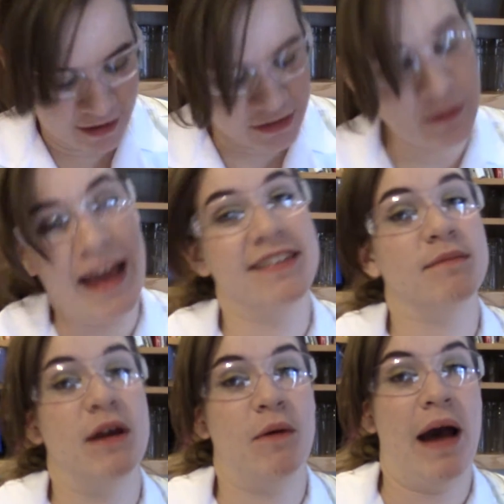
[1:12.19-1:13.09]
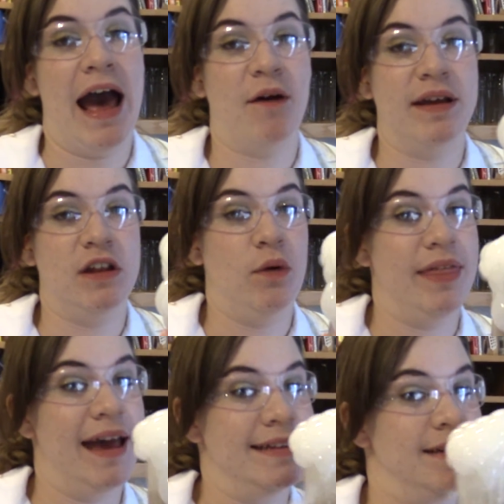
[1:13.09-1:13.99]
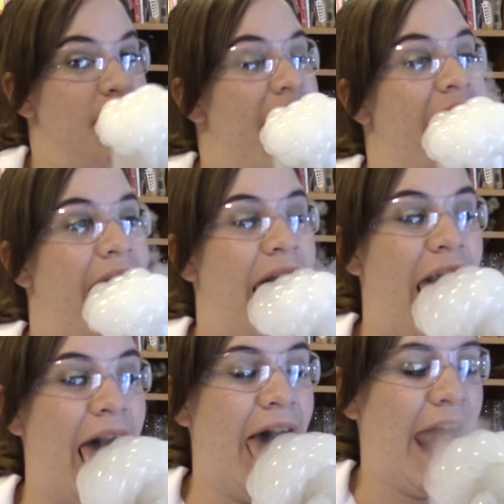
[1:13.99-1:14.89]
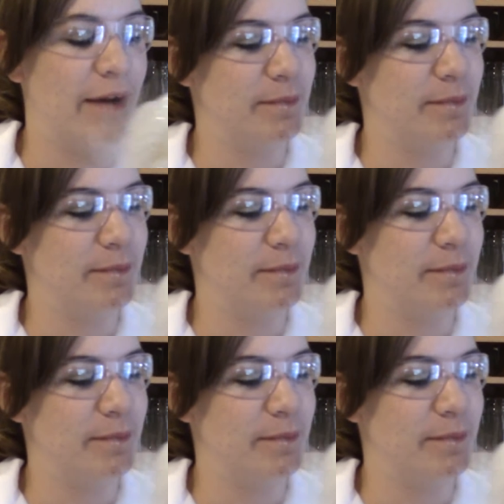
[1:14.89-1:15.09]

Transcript: Don't ask me how I know that.